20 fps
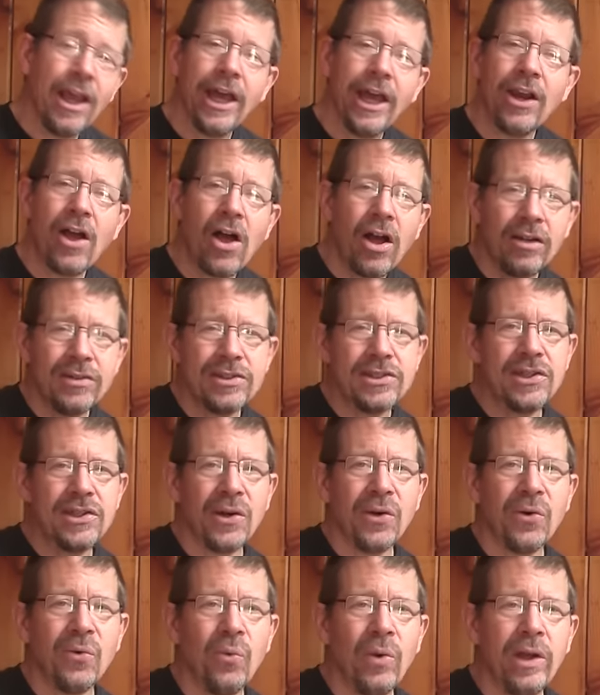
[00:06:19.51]
And
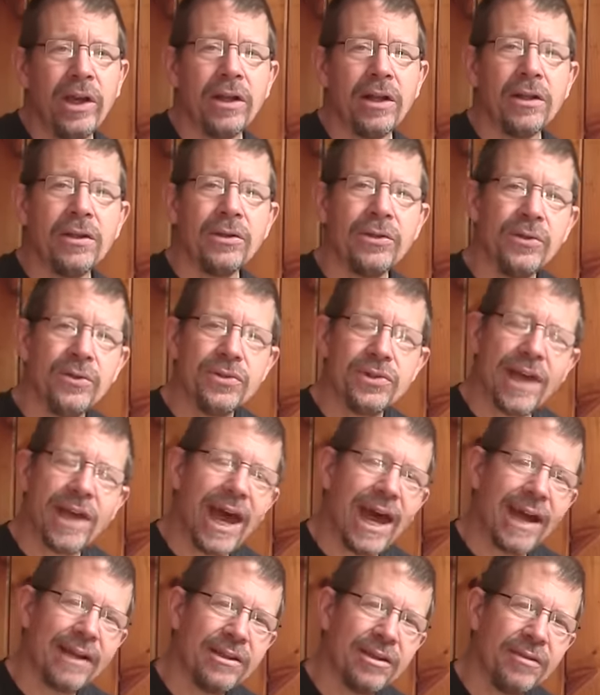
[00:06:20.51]
also, Will, who's
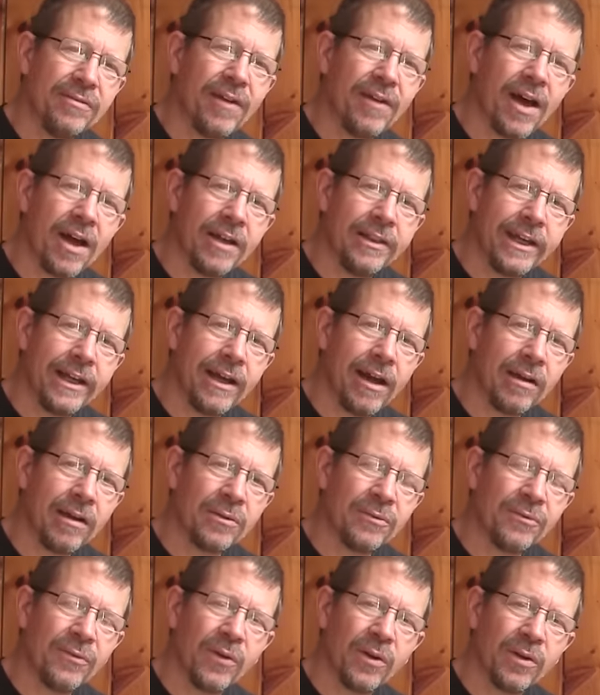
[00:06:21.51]
active on the
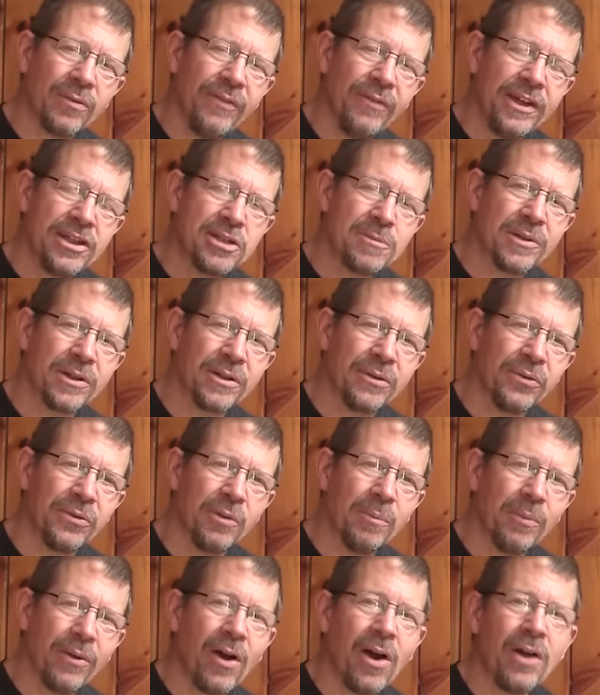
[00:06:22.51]
Garden Fork Facebook group,